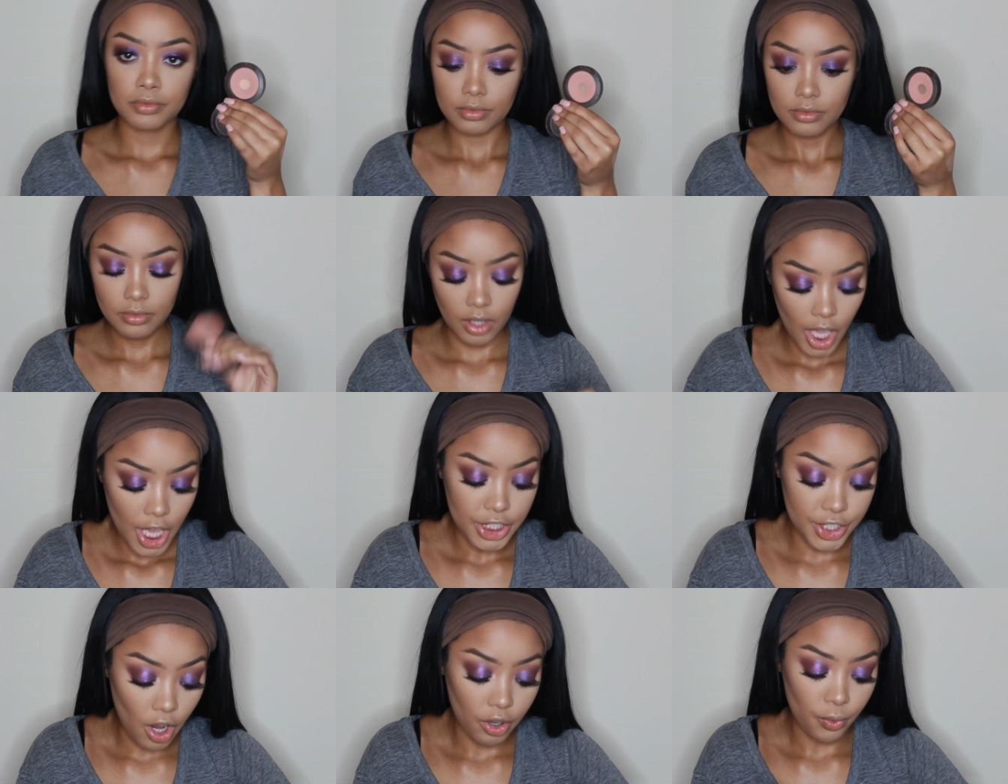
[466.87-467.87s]
And then I'm
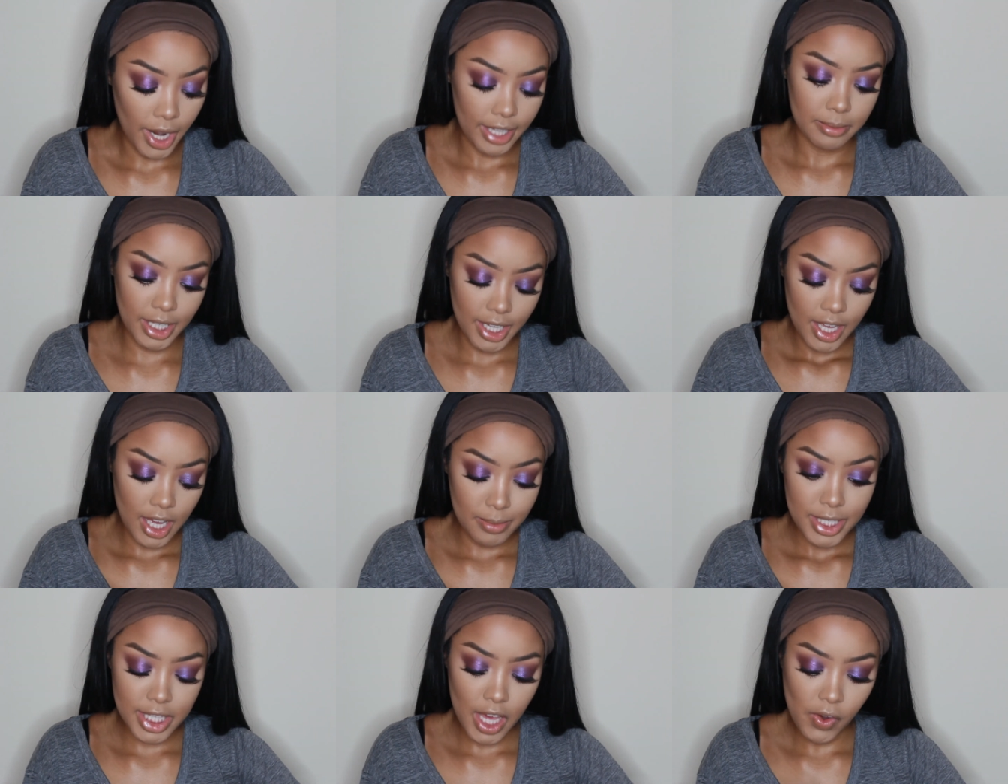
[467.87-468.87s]
going to take some
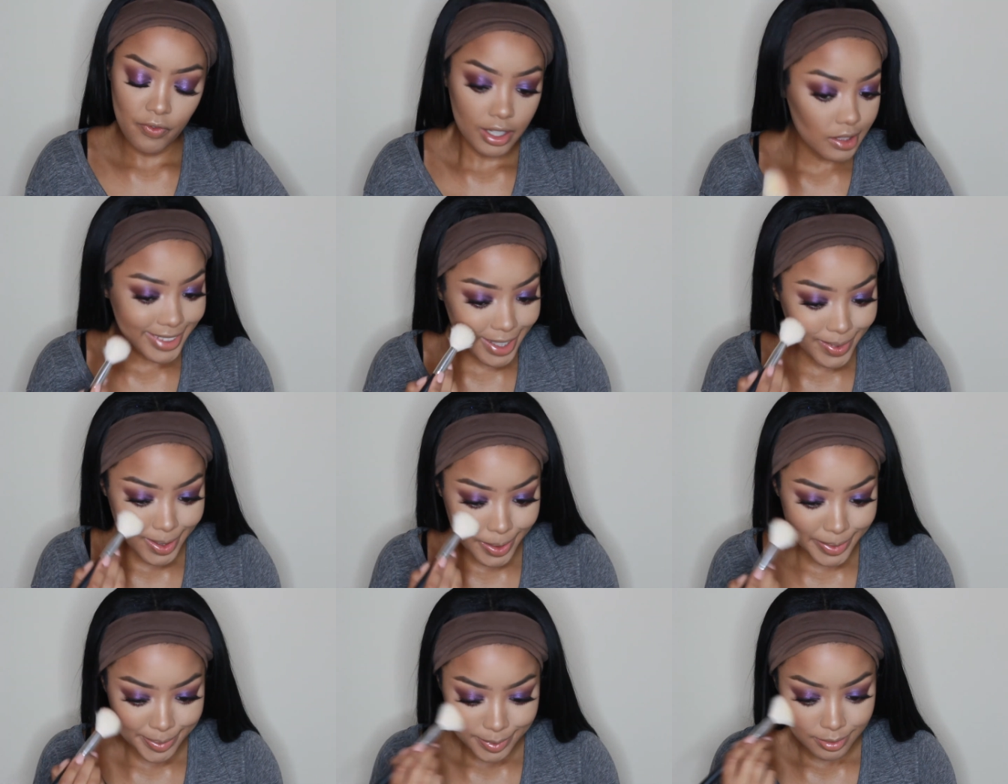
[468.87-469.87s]
blush. This is MAC's
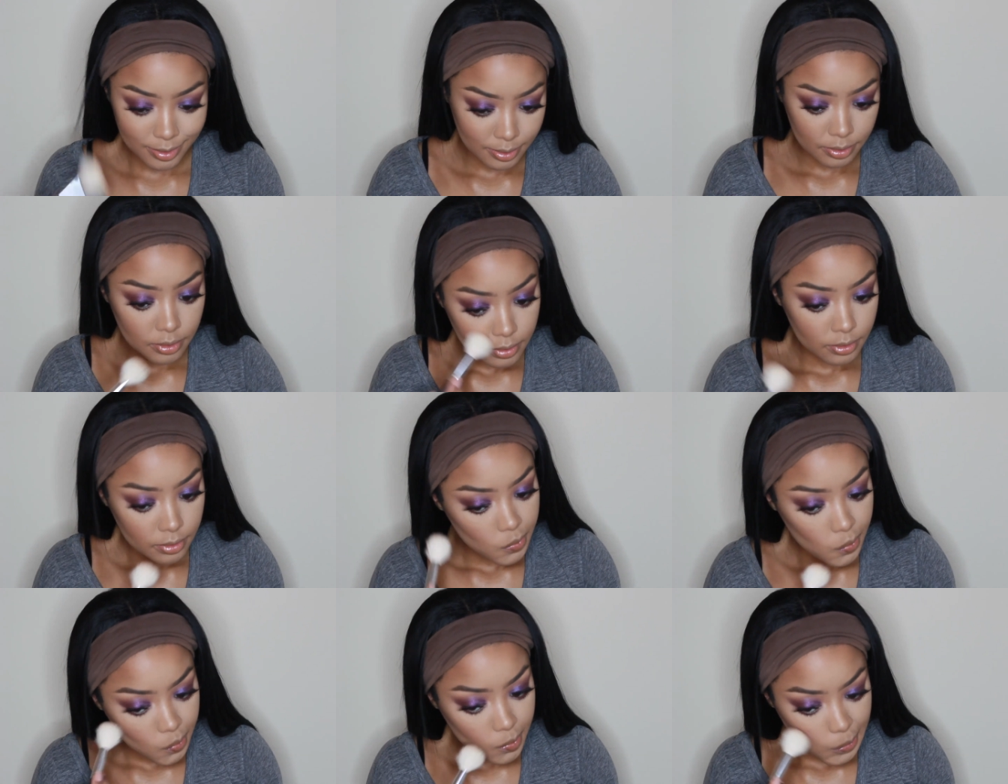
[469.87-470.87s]
Blush in Gingerly,
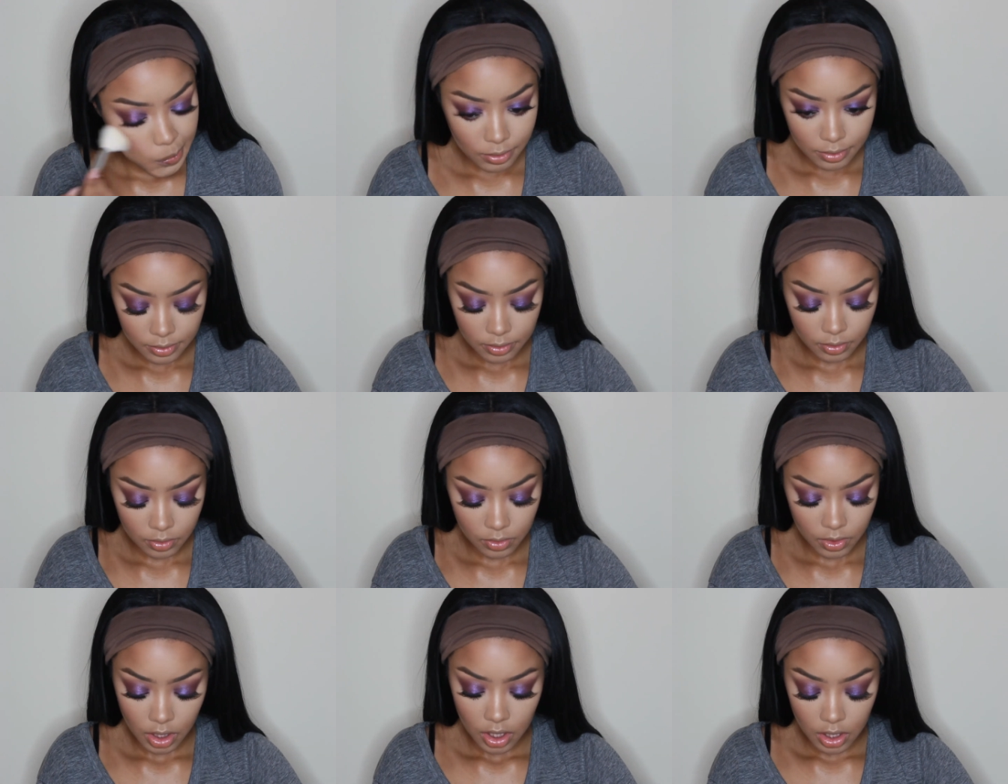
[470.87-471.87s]
and I'm just going
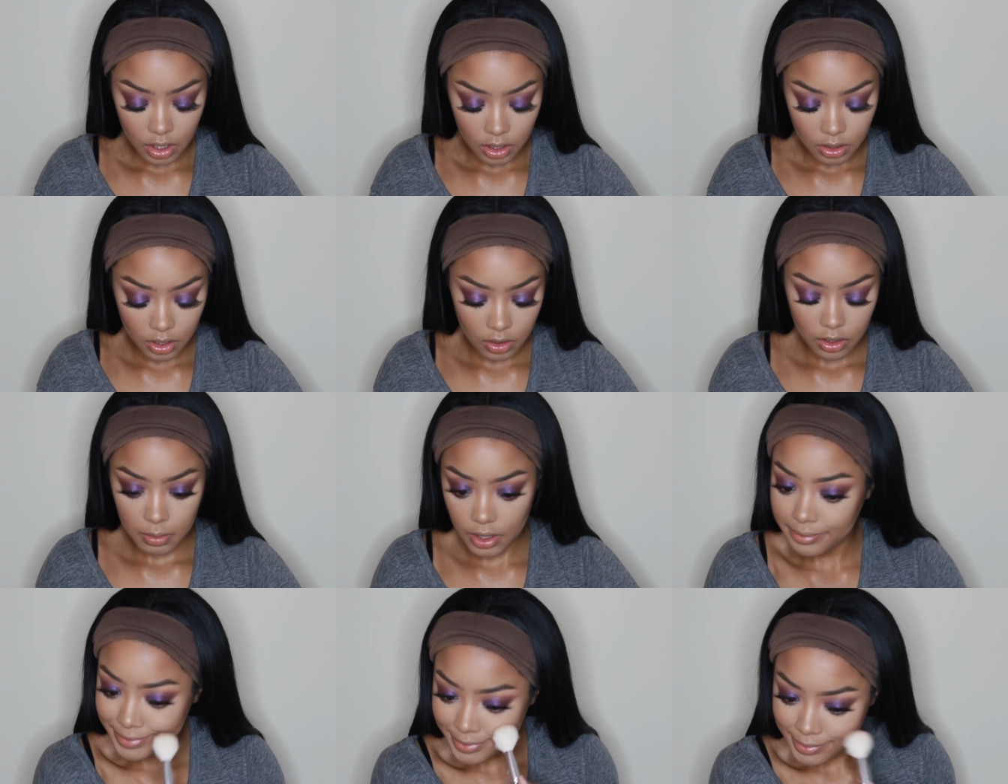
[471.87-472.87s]
to apply that to my
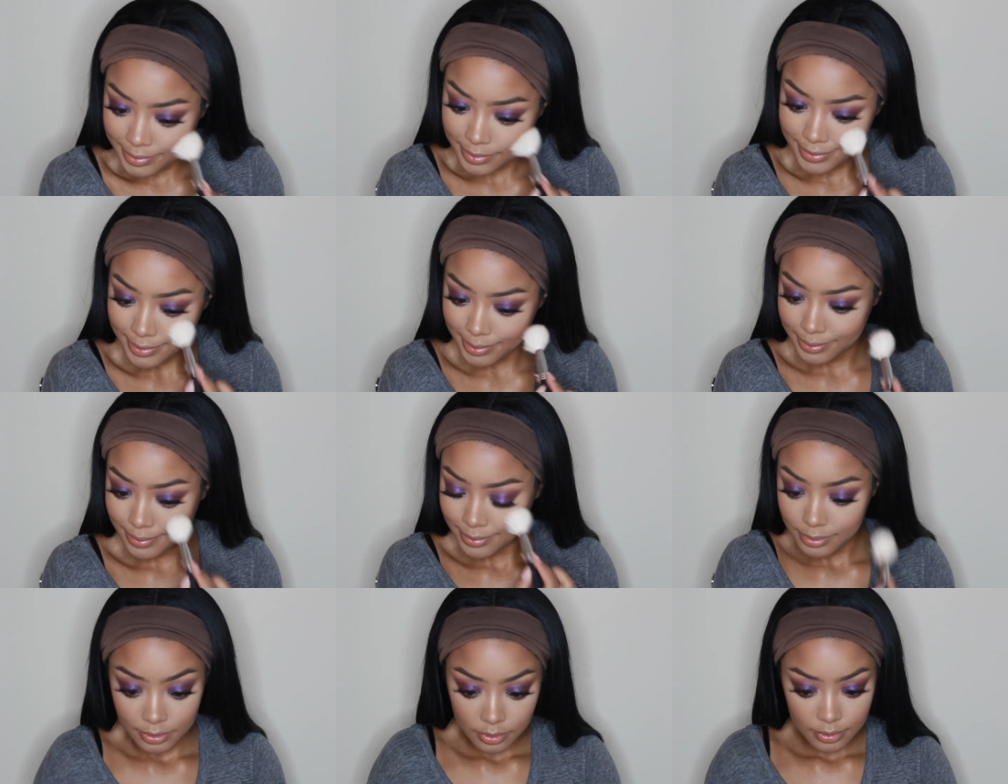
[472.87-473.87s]
cheeks
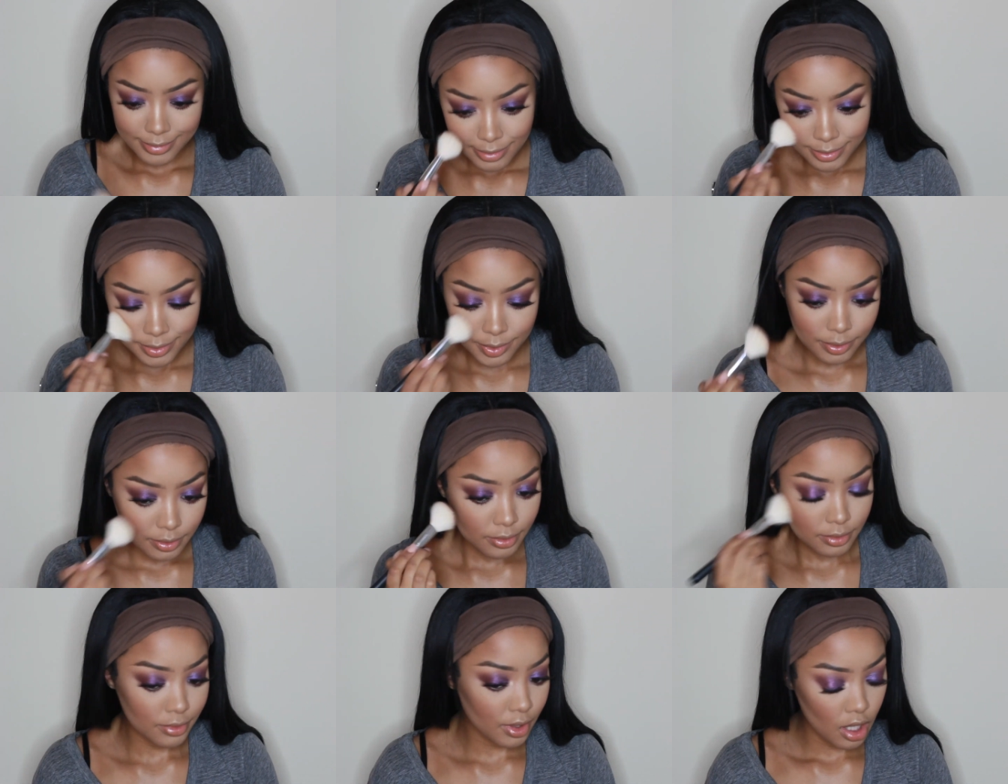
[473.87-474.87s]
and then blend it out
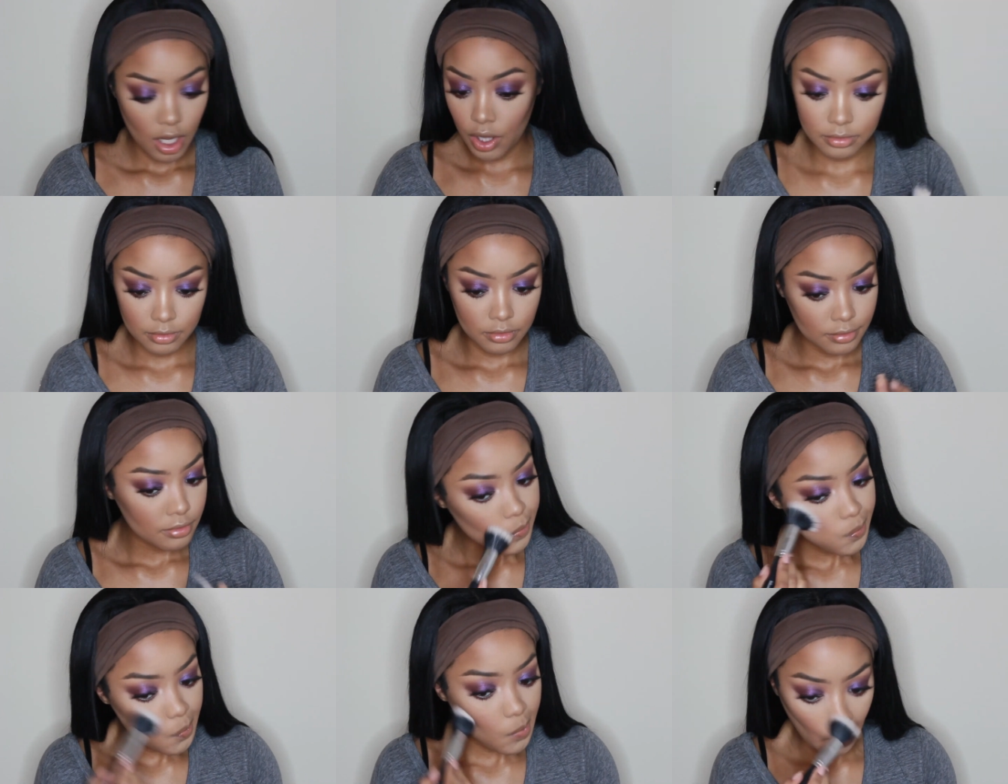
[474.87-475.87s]
with a
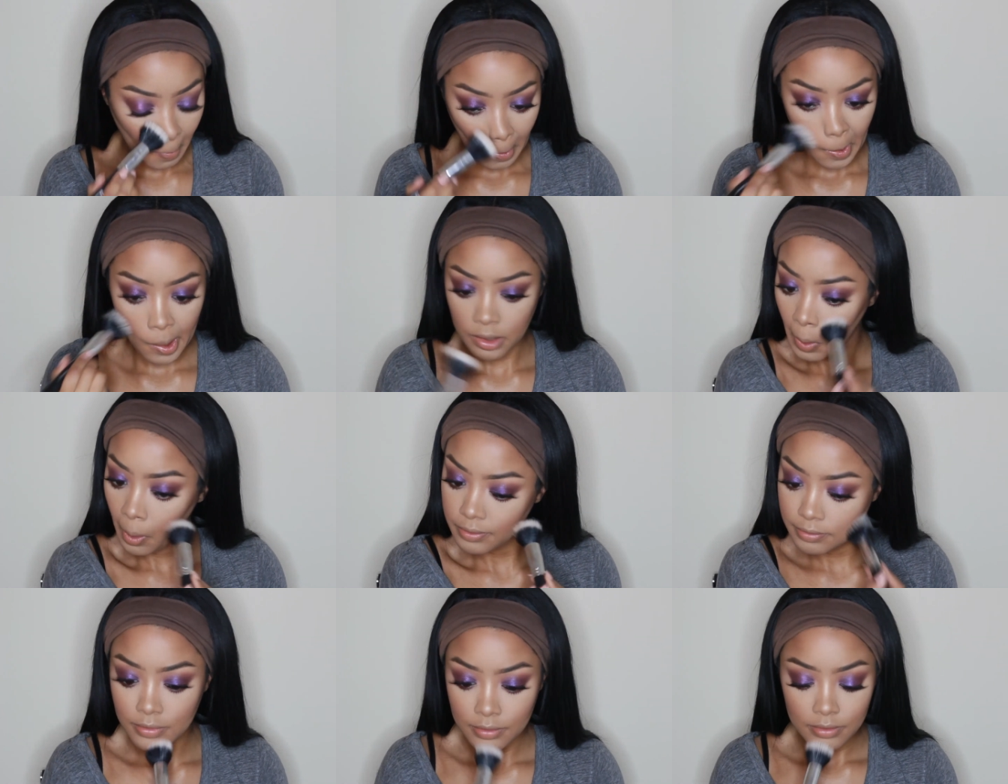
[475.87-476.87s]
stippling brush from
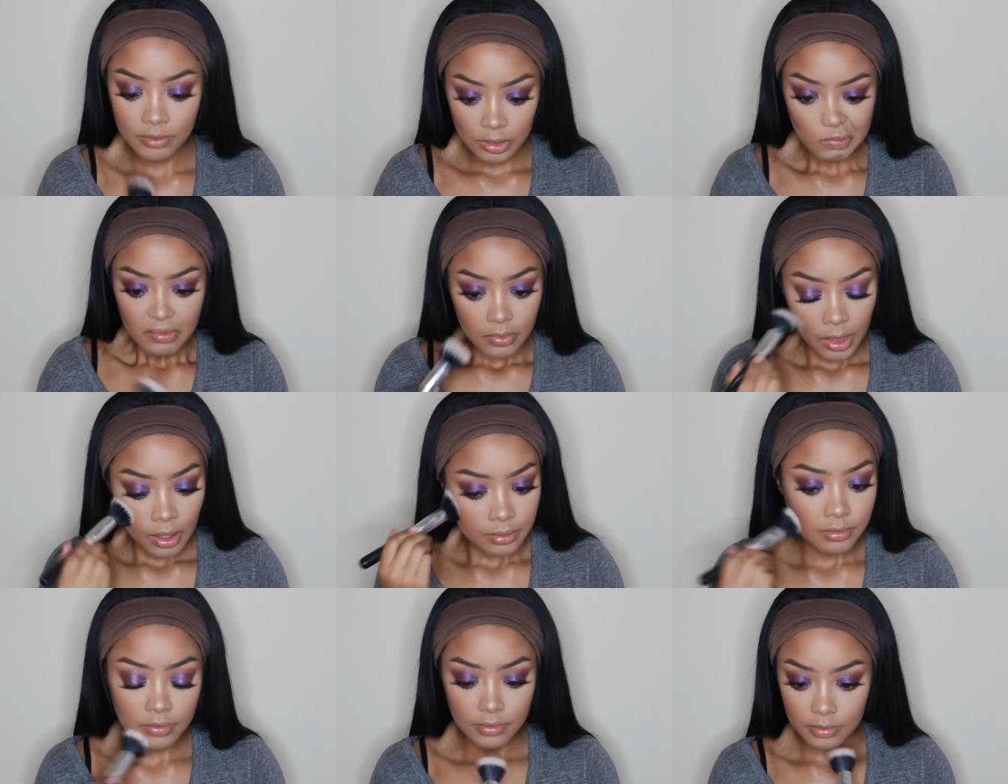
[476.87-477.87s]
Morphe.
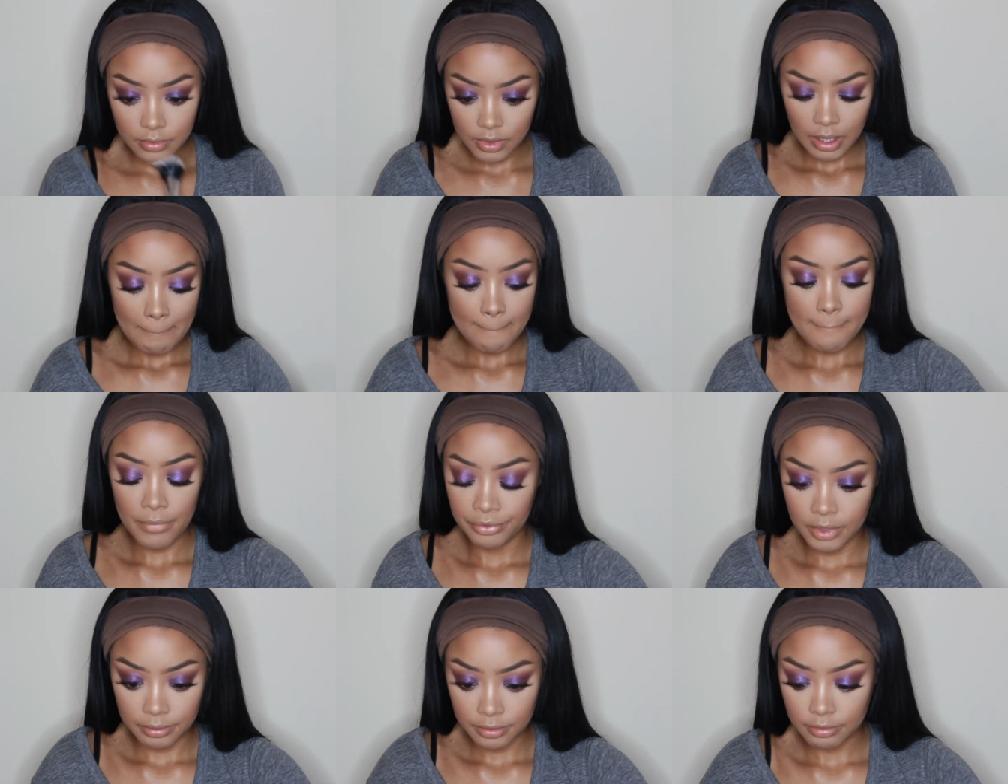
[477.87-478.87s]
And then I believe
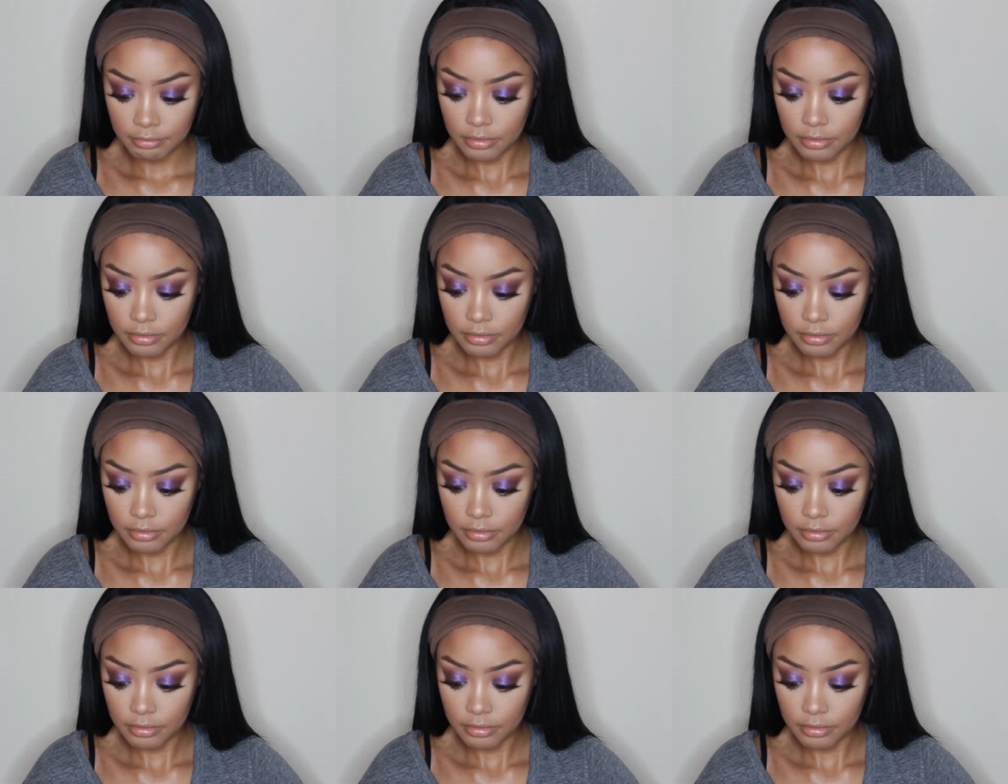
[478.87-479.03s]
next